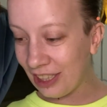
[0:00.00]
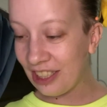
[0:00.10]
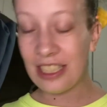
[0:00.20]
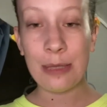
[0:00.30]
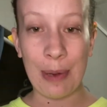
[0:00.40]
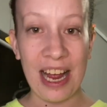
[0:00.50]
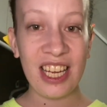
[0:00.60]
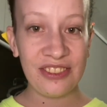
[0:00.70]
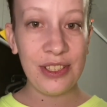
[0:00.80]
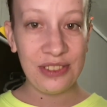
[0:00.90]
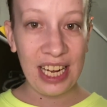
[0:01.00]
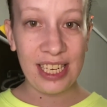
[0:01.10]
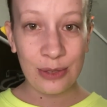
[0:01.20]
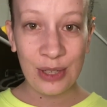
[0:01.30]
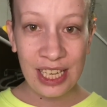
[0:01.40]
These past few
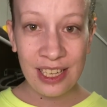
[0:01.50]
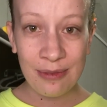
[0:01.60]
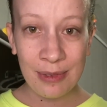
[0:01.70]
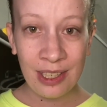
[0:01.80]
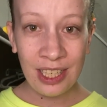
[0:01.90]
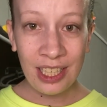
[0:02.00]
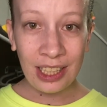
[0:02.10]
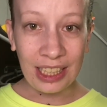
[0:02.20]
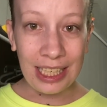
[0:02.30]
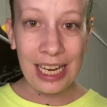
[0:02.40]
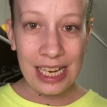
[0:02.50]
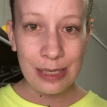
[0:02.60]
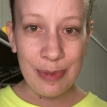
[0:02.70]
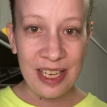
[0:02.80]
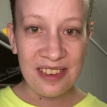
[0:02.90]
days with him, he has
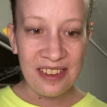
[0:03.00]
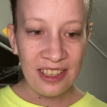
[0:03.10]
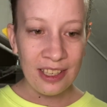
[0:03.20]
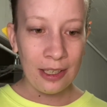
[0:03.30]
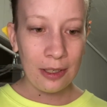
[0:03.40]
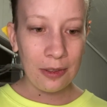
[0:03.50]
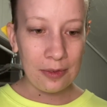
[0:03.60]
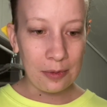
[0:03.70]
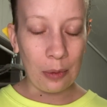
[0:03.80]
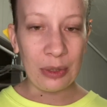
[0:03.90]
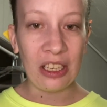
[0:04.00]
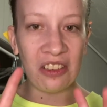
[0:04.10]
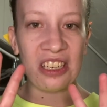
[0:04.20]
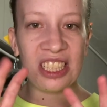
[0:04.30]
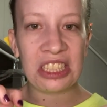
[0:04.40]
been what we call
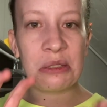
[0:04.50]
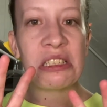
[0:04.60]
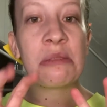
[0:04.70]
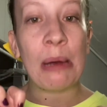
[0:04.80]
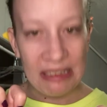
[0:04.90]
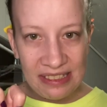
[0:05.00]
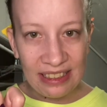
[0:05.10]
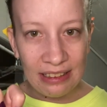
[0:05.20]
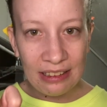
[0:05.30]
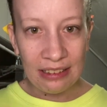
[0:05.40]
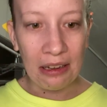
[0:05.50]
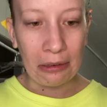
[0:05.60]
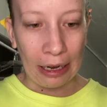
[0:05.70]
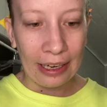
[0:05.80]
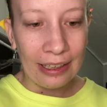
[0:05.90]
extra spicy,
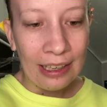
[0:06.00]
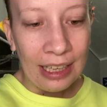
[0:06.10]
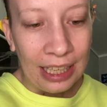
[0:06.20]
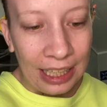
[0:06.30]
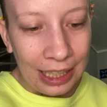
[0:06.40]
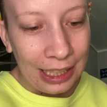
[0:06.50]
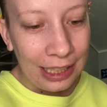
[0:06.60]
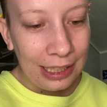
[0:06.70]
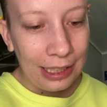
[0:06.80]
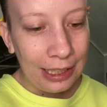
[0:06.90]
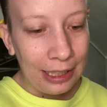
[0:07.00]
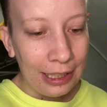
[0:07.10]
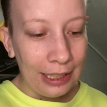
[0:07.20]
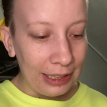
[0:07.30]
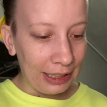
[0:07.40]
okay?
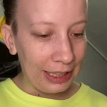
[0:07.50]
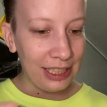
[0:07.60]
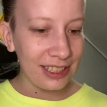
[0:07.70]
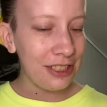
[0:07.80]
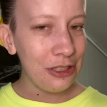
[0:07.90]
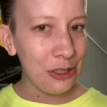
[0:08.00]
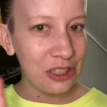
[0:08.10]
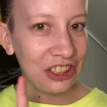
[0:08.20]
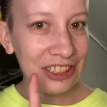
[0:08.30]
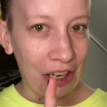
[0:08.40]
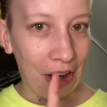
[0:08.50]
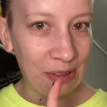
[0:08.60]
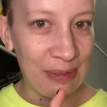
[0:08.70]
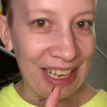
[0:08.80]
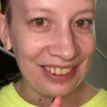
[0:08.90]
He doesn't usually talk
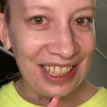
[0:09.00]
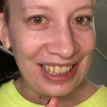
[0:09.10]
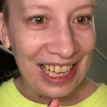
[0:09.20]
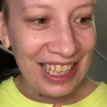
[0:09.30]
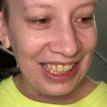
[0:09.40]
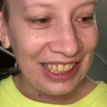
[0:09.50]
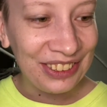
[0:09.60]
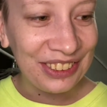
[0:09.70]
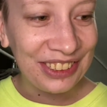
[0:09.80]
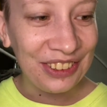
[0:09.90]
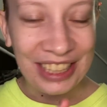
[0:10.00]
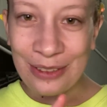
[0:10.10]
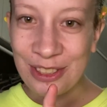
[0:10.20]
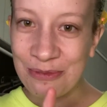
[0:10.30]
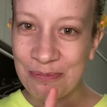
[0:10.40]
back like that either, so that
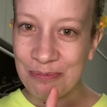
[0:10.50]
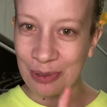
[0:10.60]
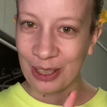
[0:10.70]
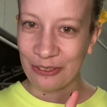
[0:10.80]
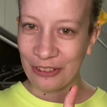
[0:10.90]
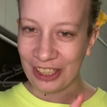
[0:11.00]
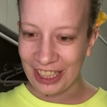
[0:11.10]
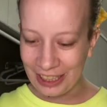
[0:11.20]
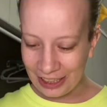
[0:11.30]
was pretty funny.